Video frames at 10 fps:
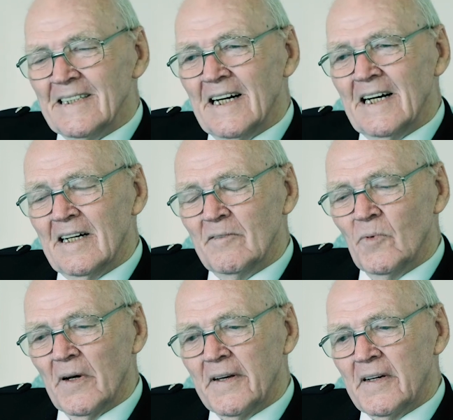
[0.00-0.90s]

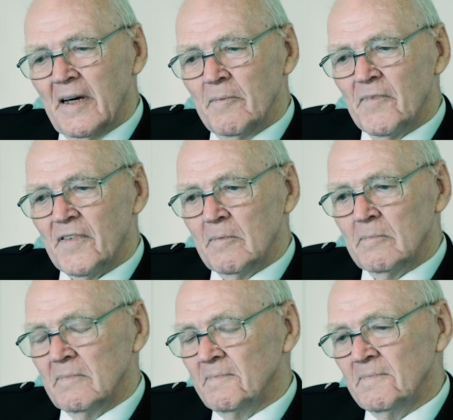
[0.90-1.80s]
Willie came
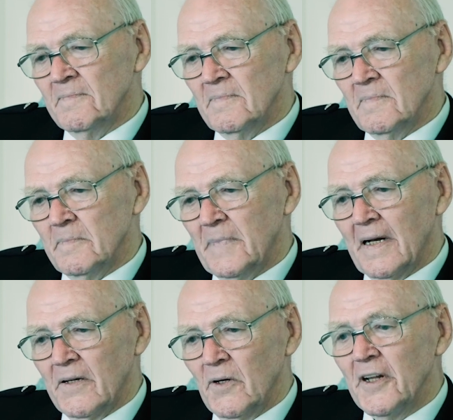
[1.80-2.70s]
from
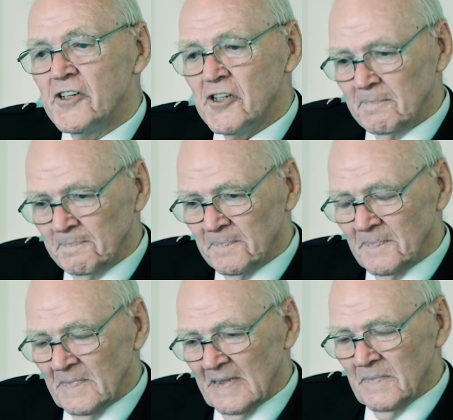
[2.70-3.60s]
Ballachulish,
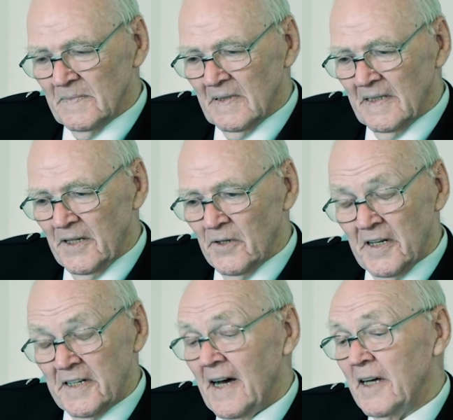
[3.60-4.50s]
and
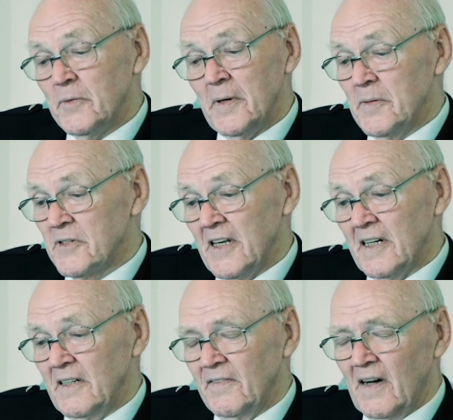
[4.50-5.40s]
he died when he was
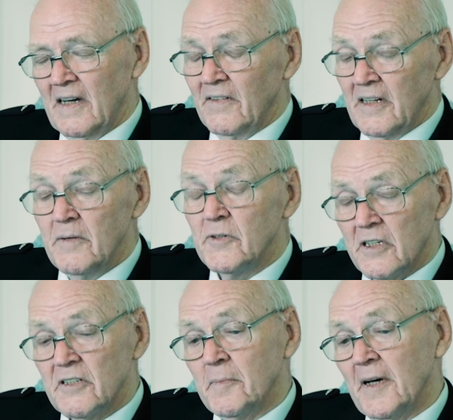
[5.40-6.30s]
35, and he was a
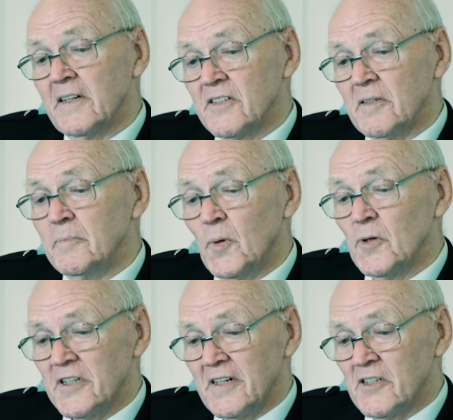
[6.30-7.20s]
tremendous
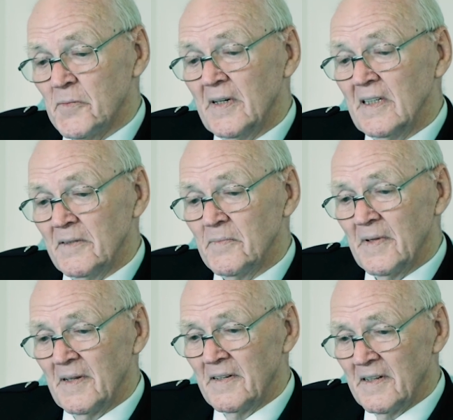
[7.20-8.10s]
composer as well,
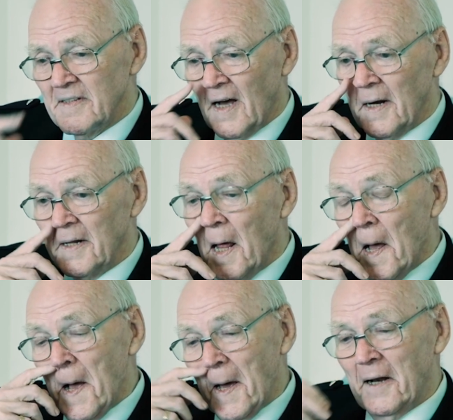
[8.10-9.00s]
the talent.
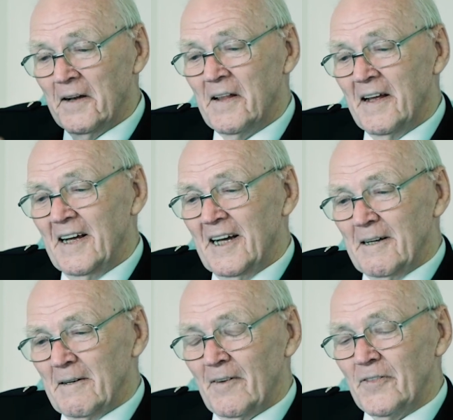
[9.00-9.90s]
And
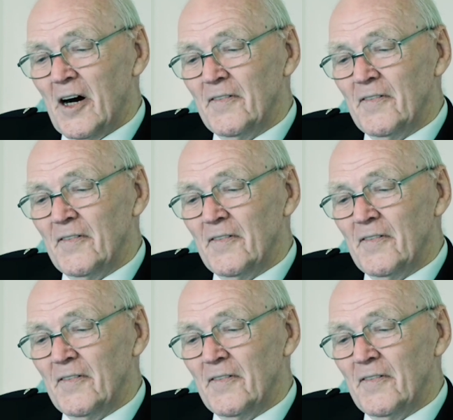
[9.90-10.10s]
I've got a